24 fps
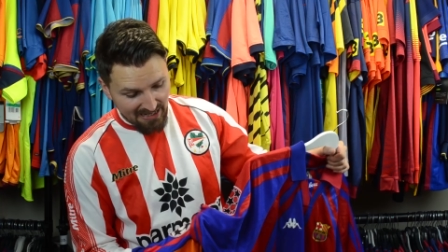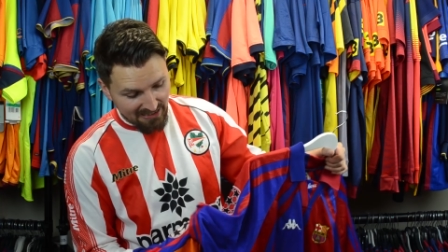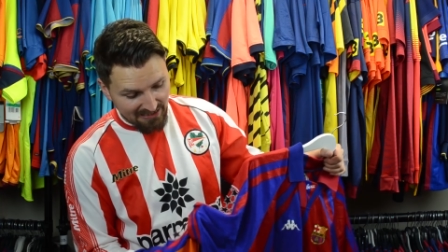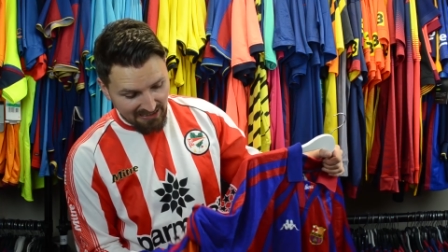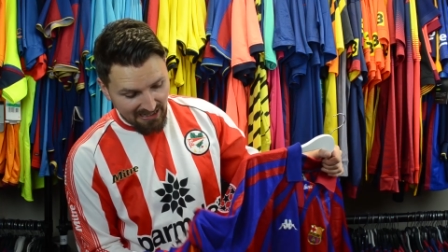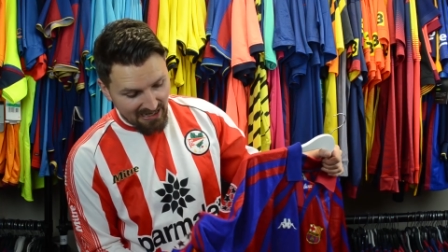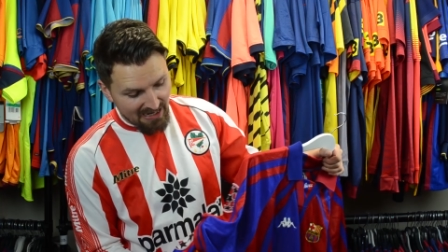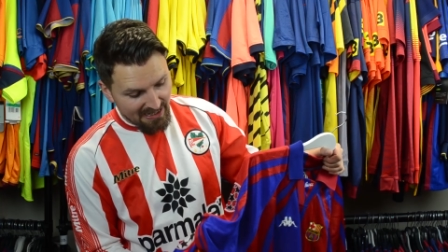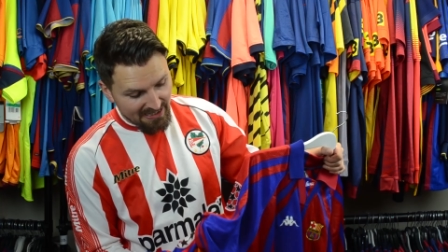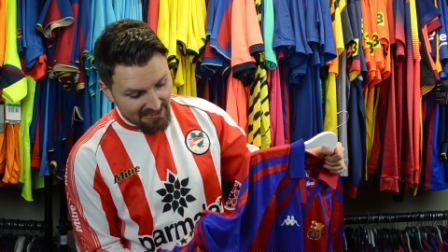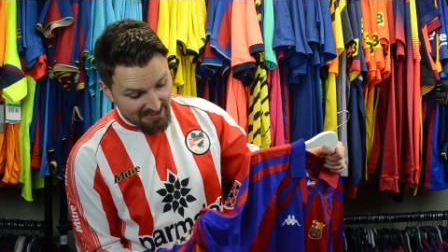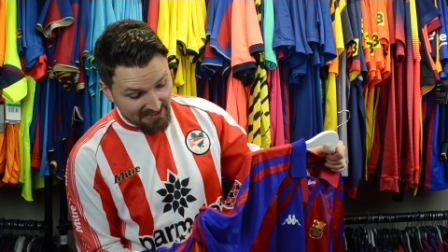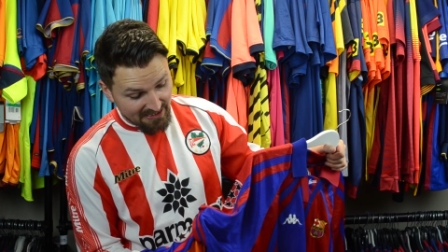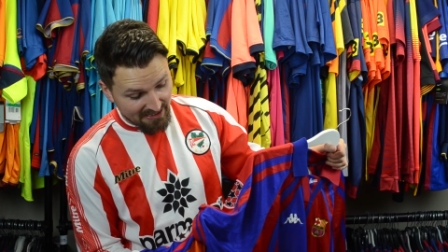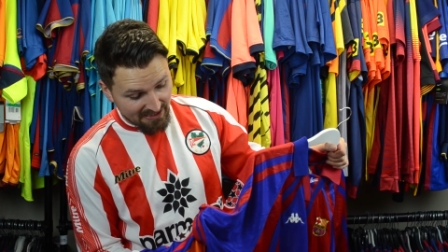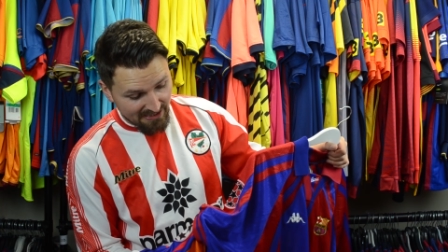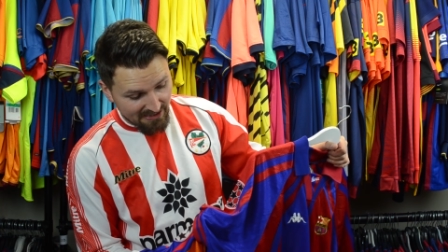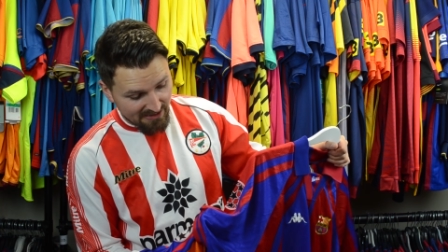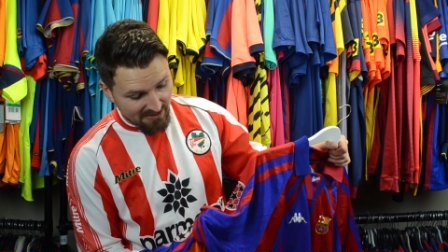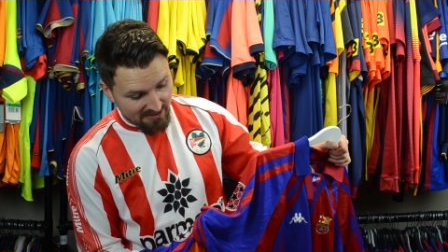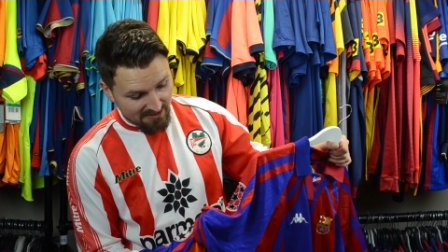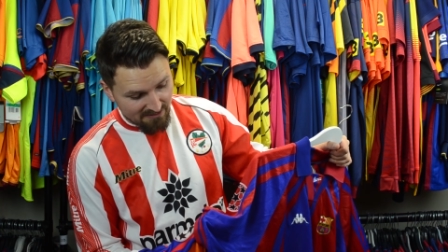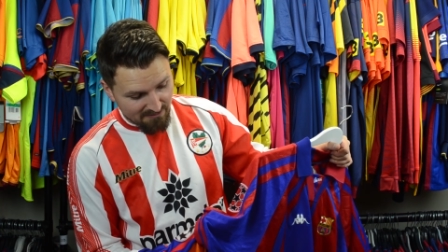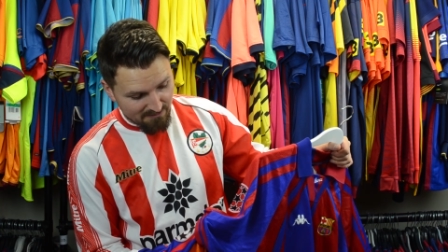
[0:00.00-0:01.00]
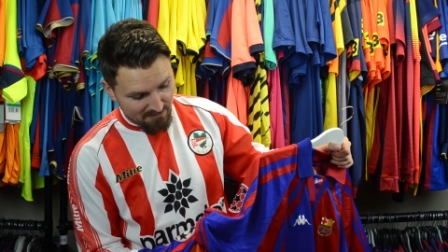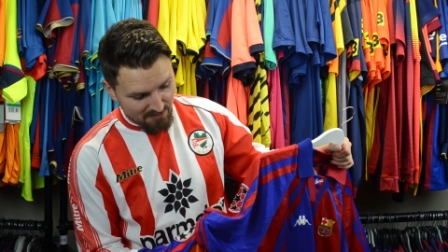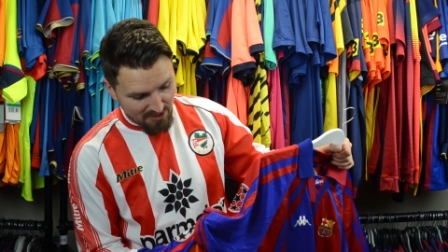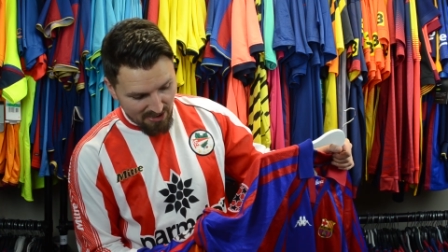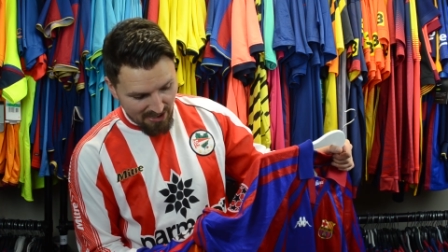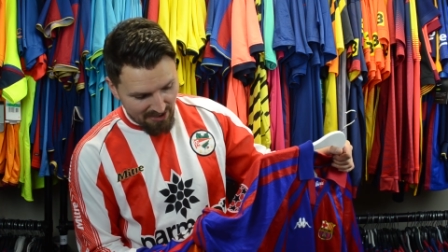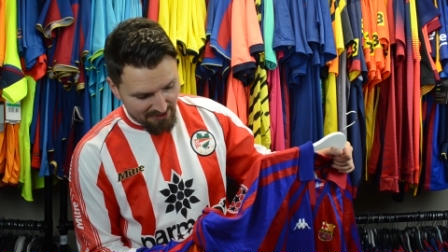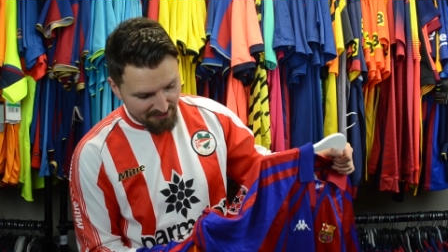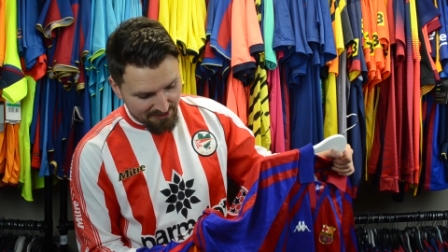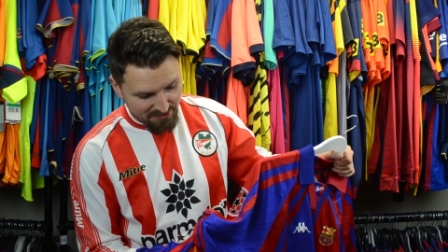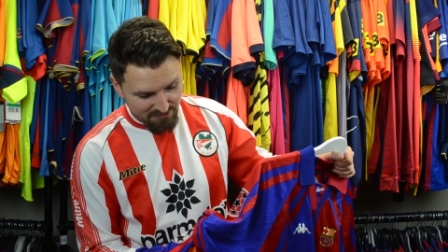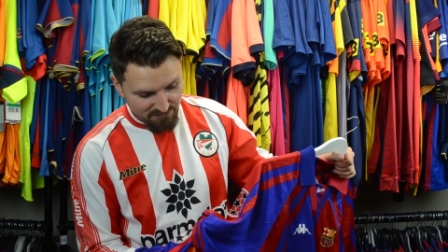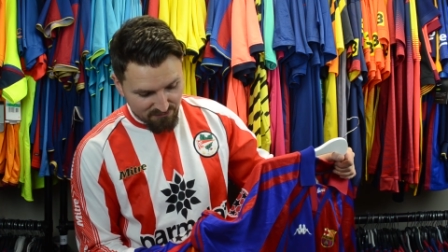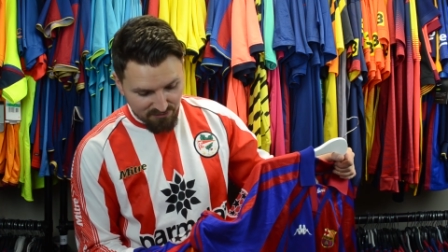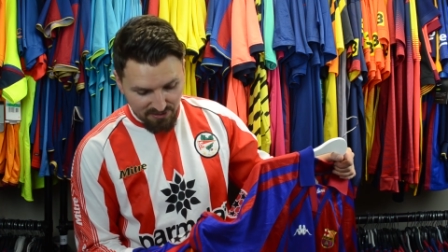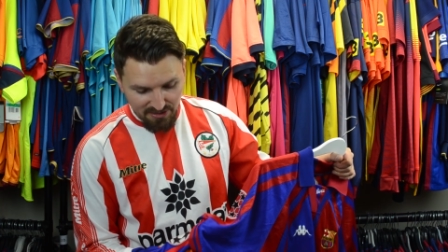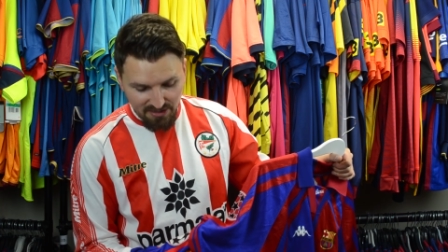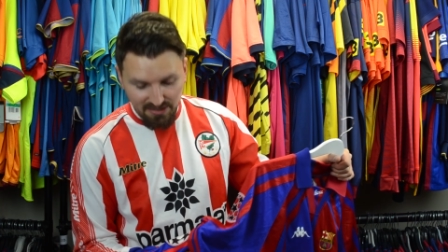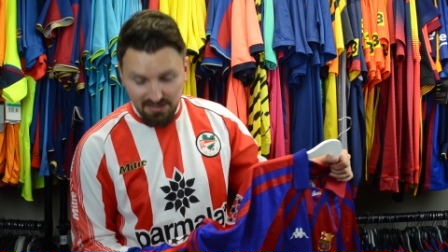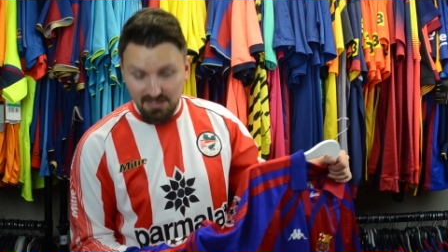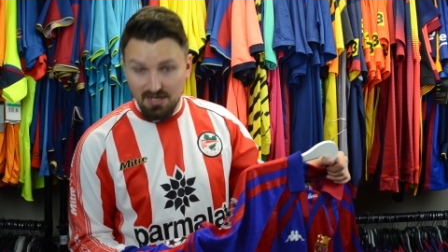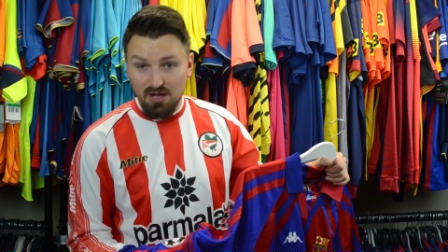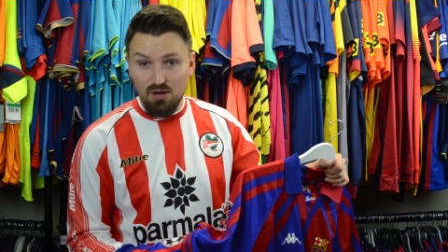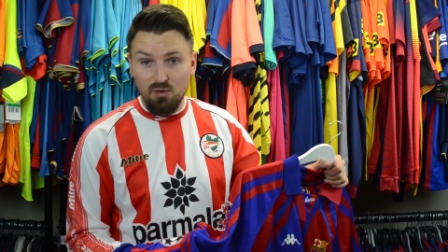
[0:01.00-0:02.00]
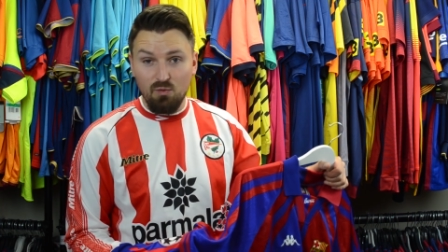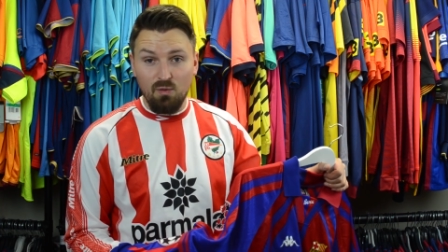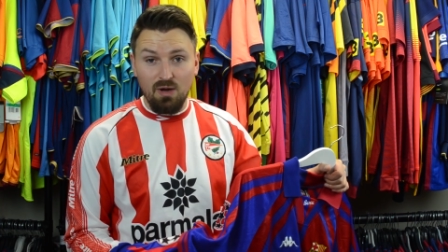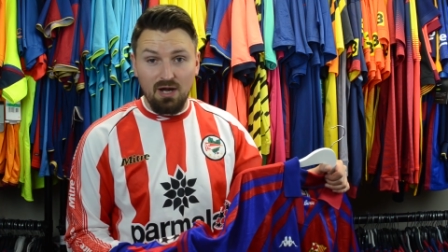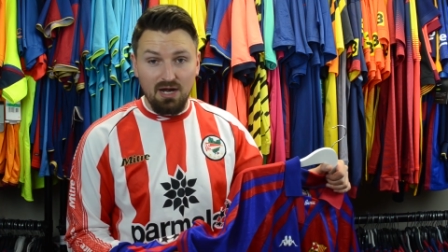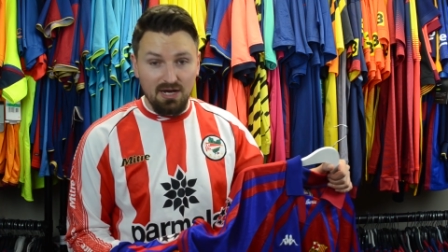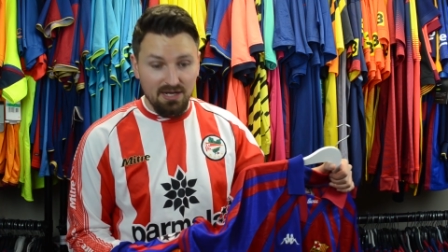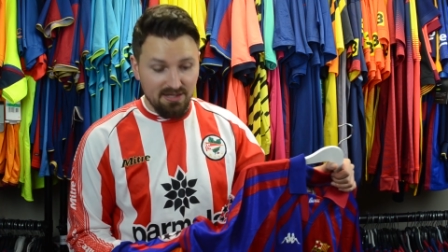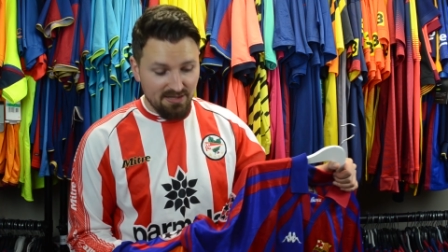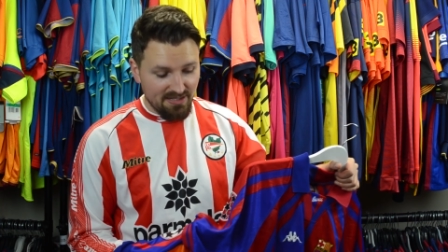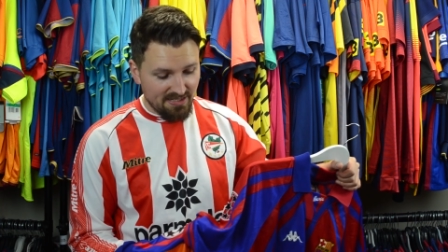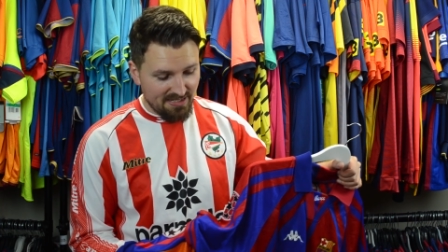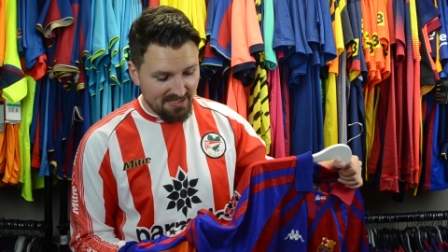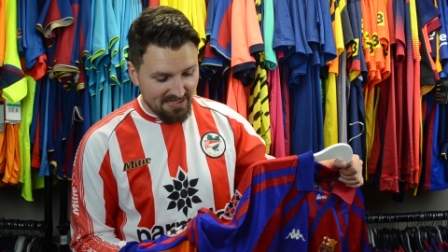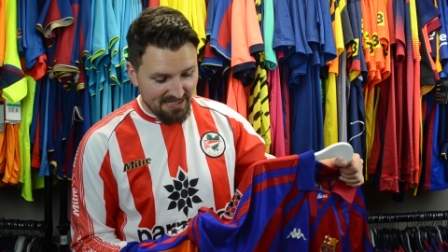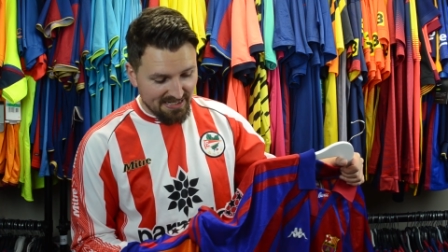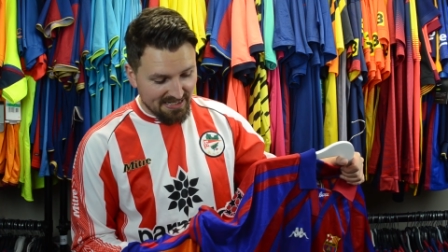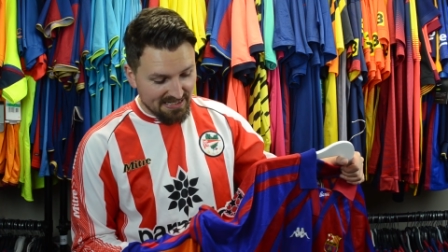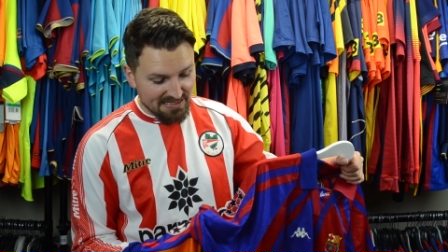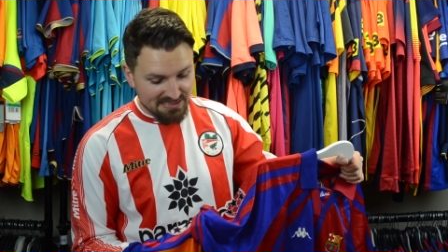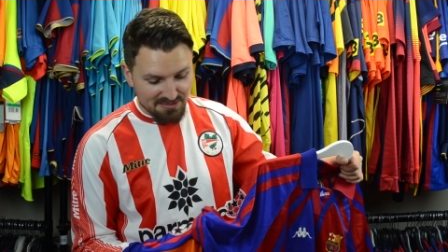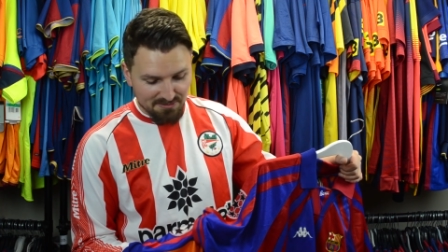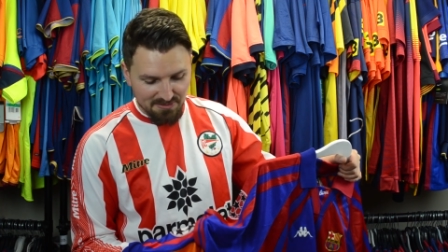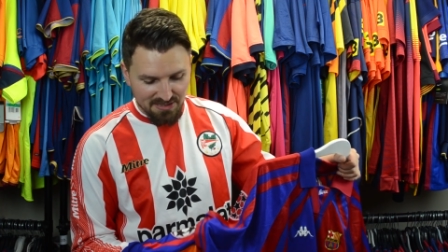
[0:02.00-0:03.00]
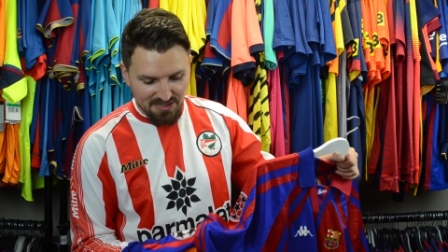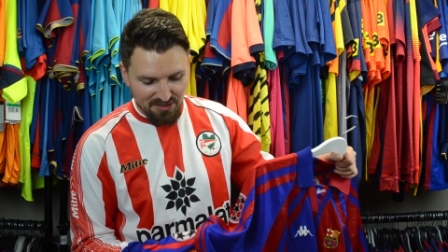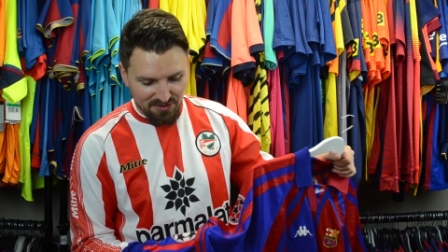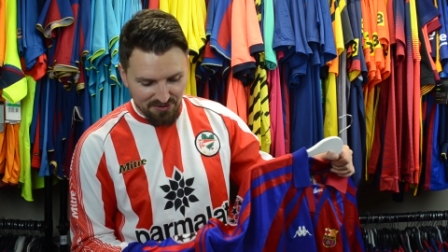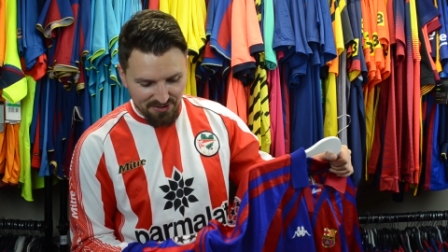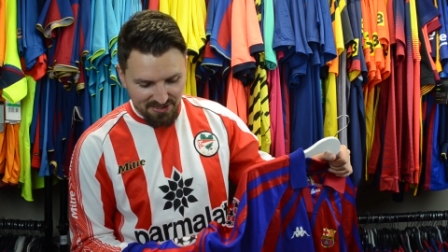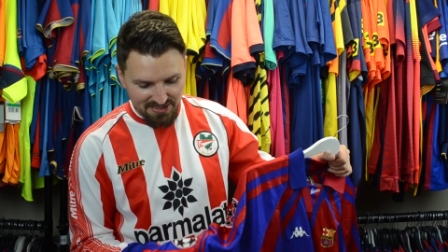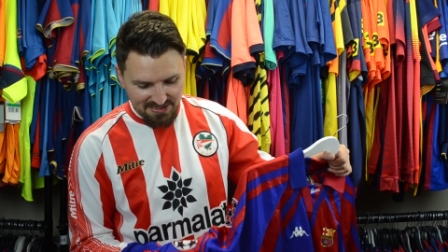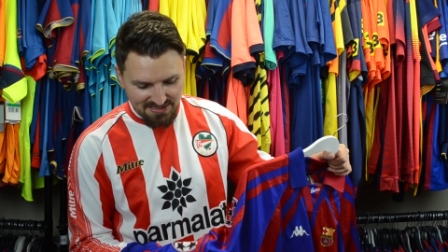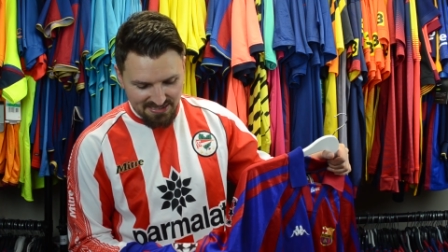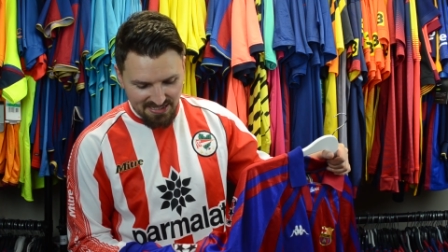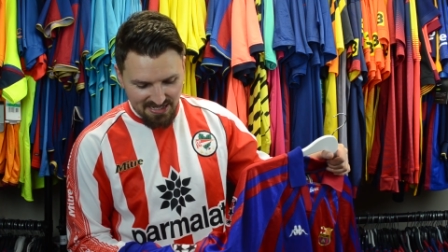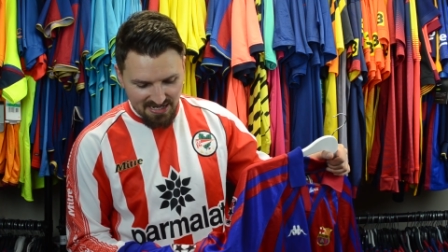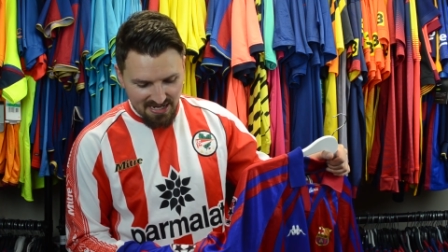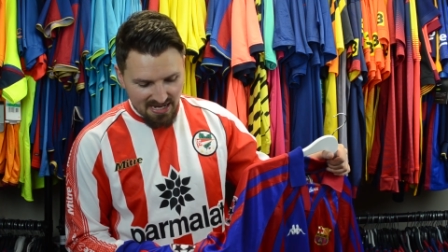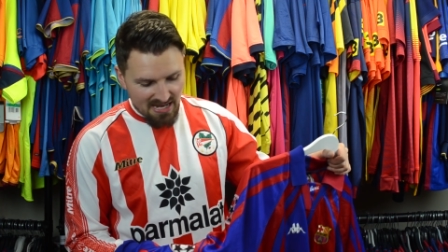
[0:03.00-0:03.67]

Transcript: I like it, but I don't really know why they did it, to be honest.